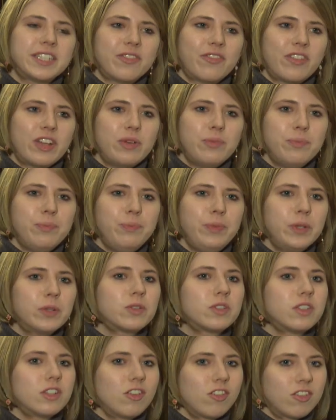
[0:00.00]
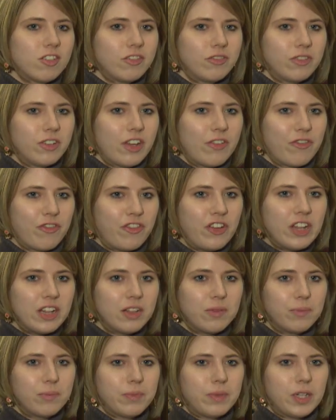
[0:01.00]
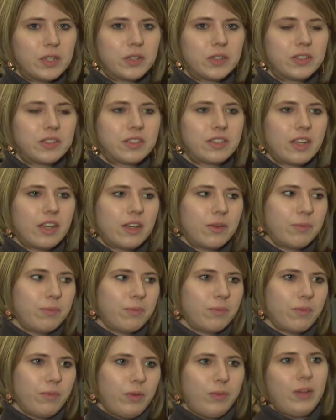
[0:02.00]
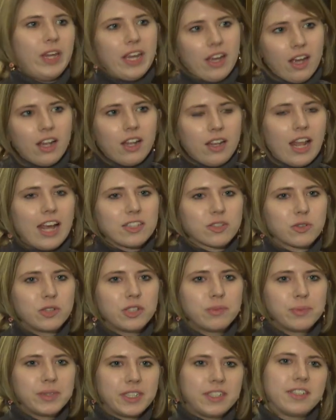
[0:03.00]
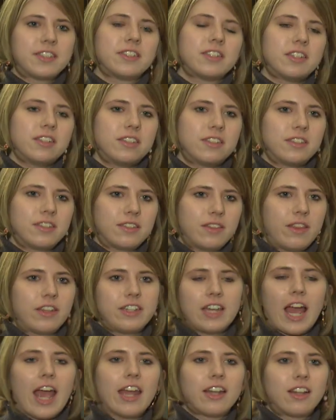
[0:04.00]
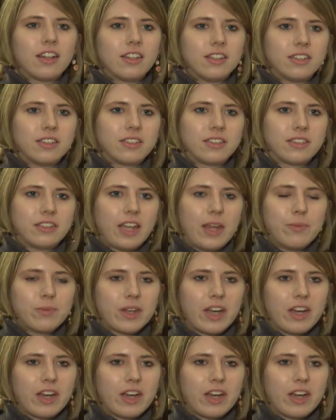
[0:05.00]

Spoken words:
is a very musician film because, Last Christmas, it's the title is mm-hmm. named